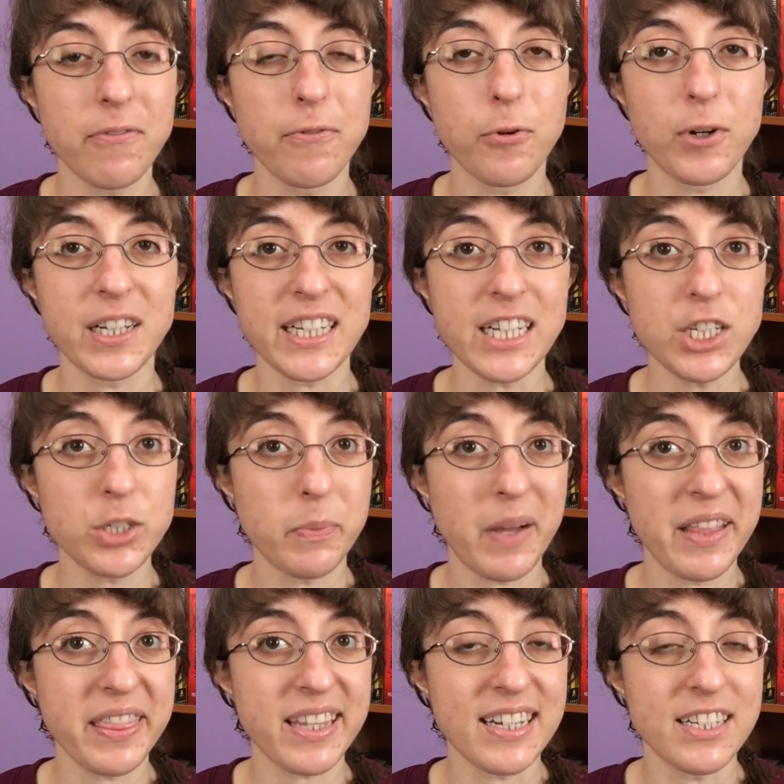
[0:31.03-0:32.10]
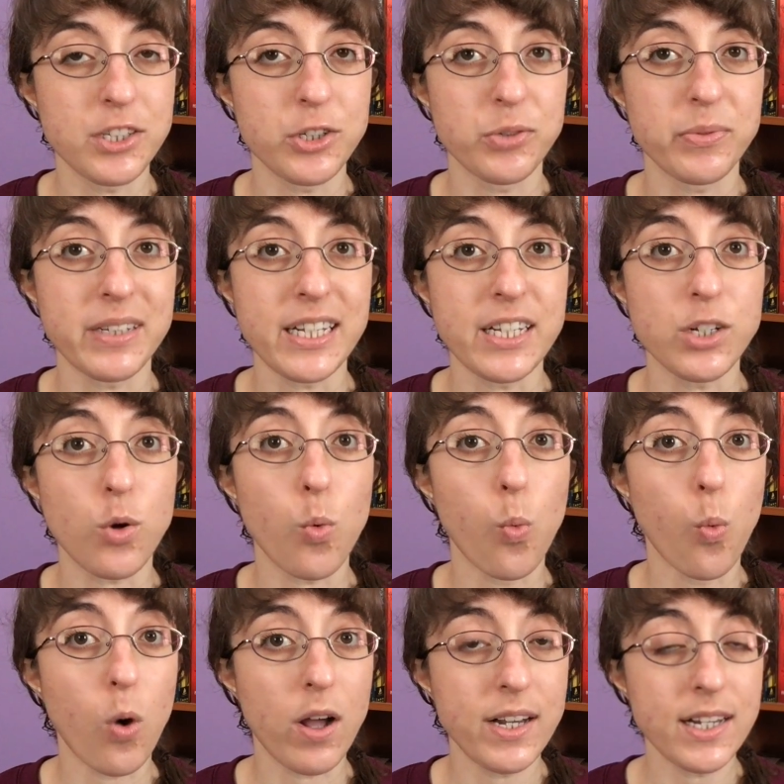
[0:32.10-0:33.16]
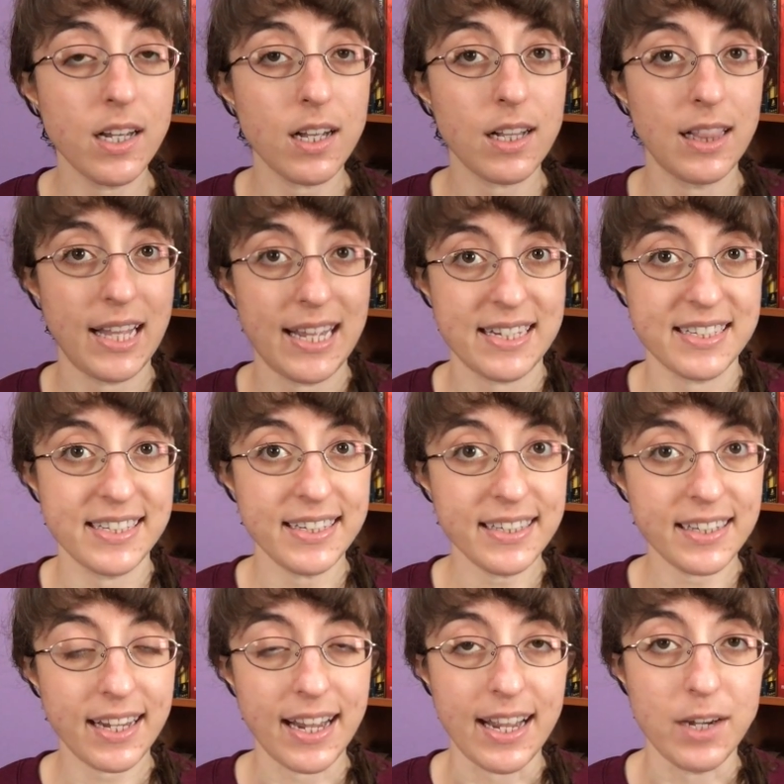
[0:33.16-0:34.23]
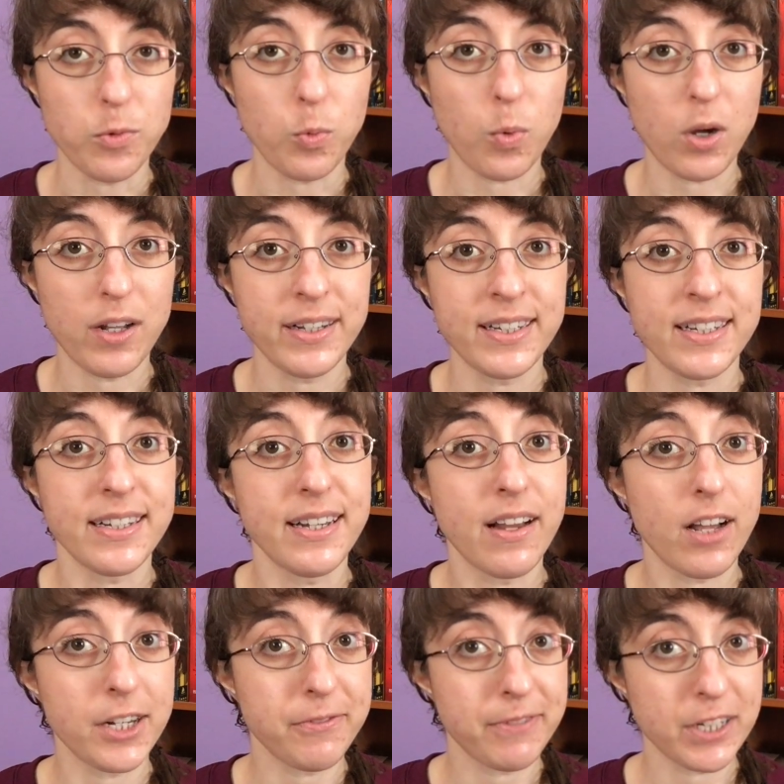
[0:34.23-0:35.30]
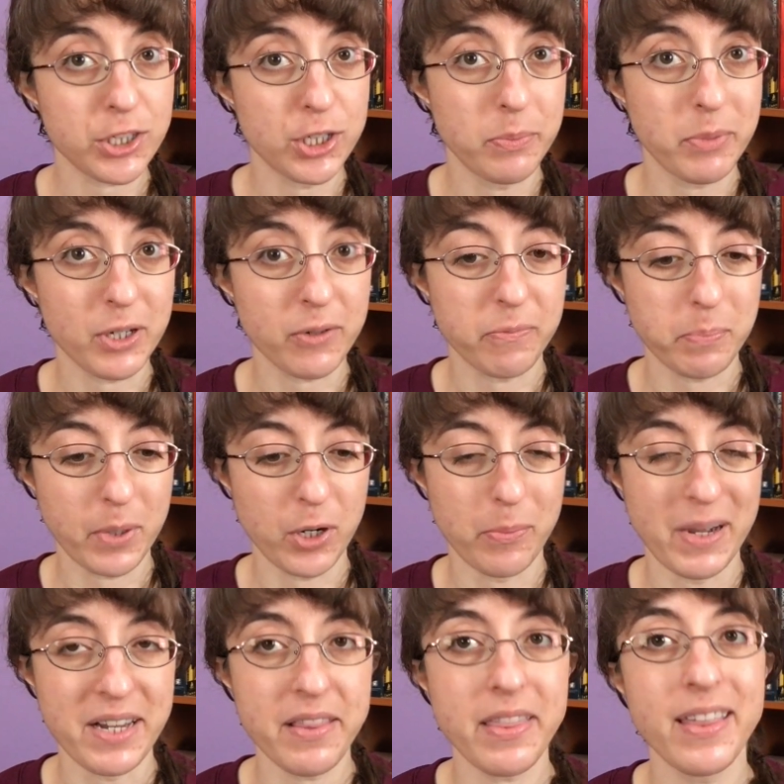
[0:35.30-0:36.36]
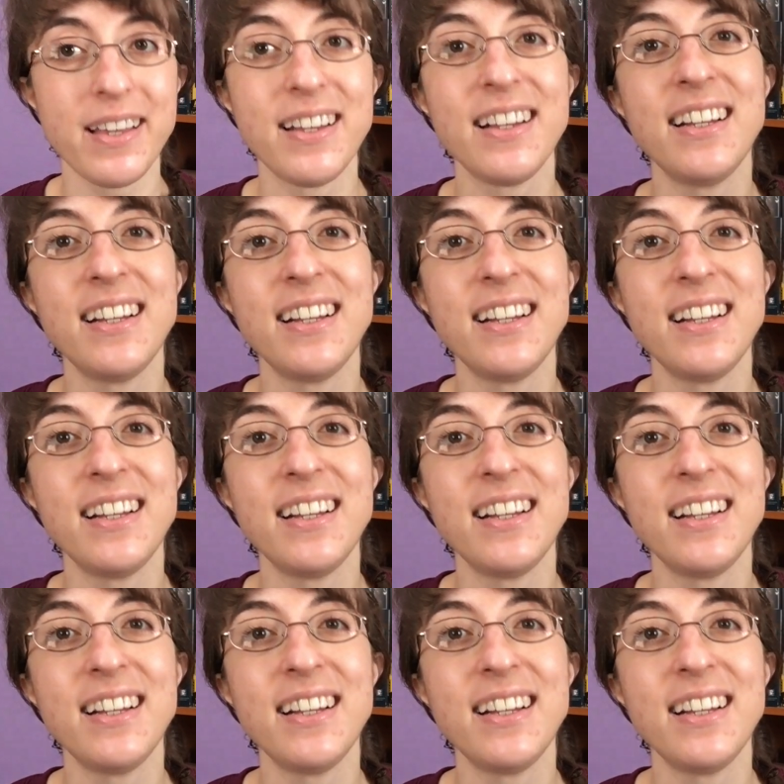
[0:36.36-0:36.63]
for each month is to read one classic and one nonfiction book per month.